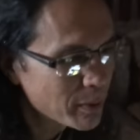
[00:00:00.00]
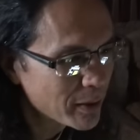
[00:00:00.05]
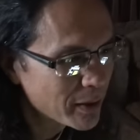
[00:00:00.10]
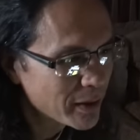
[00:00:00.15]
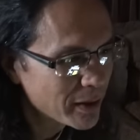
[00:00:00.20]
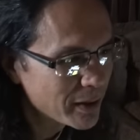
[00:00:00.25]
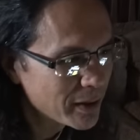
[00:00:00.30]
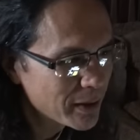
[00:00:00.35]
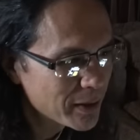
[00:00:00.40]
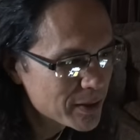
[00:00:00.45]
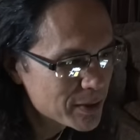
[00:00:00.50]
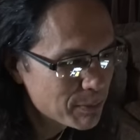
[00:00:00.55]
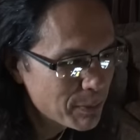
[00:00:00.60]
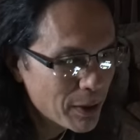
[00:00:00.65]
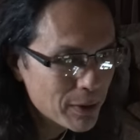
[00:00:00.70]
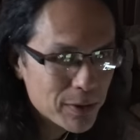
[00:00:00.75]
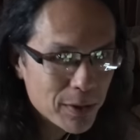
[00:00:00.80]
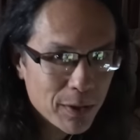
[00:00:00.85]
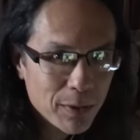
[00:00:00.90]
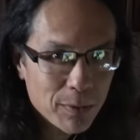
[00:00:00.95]
but it's
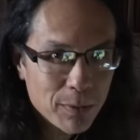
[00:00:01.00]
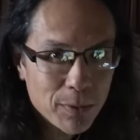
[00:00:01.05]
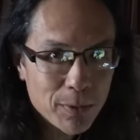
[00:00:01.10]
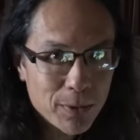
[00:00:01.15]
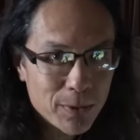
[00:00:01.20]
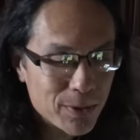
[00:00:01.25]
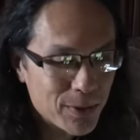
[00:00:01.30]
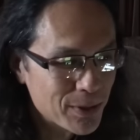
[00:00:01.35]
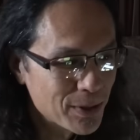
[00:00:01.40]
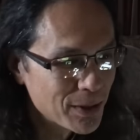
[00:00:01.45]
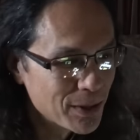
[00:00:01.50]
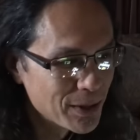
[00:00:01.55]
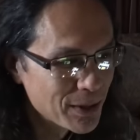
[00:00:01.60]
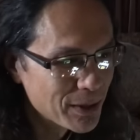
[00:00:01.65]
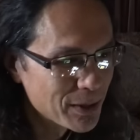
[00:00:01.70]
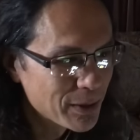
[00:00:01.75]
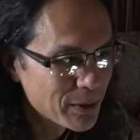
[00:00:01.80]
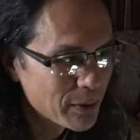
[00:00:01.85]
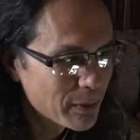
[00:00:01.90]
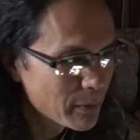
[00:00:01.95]
about to get worse. It
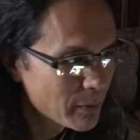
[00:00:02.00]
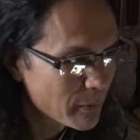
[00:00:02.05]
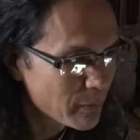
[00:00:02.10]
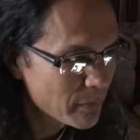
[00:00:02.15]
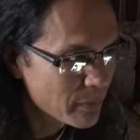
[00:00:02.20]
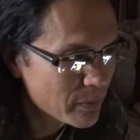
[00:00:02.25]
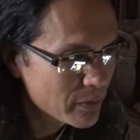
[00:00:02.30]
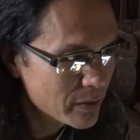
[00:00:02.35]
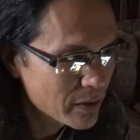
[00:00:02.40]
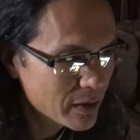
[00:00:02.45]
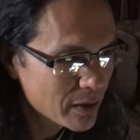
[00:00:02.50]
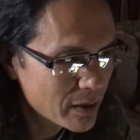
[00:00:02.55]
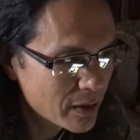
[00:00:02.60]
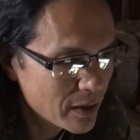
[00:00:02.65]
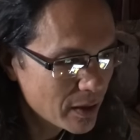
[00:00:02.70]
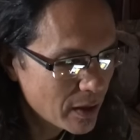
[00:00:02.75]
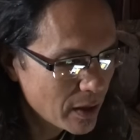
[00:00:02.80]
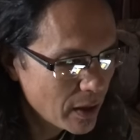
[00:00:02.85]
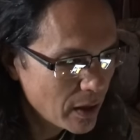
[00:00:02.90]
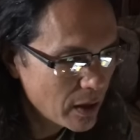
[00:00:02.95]
does look pretty awful through the
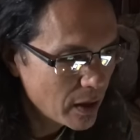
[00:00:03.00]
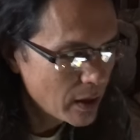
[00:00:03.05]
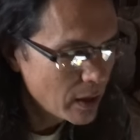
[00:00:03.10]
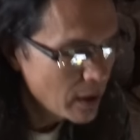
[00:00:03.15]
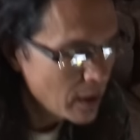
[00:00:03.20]
top of our